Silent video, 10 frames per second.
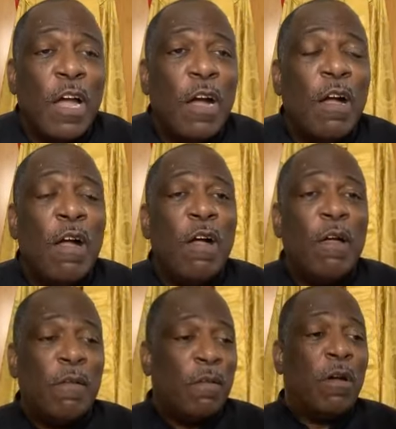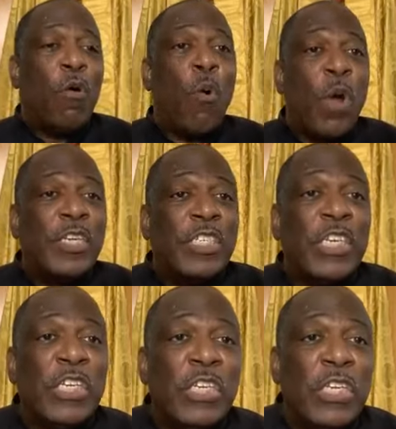
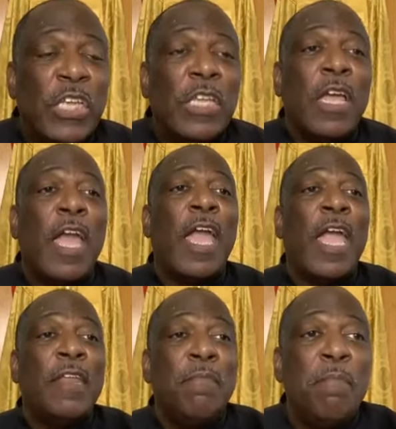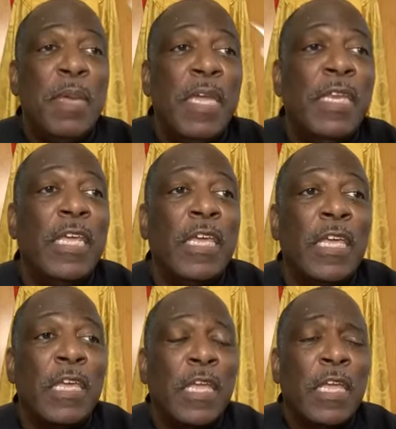origin and
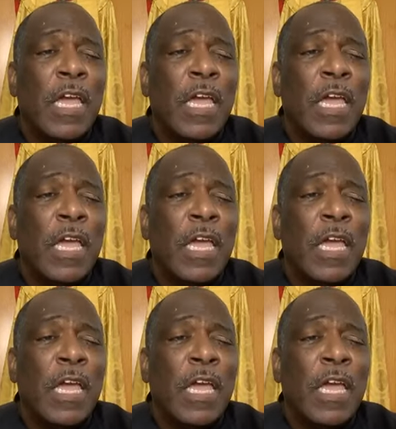meaning.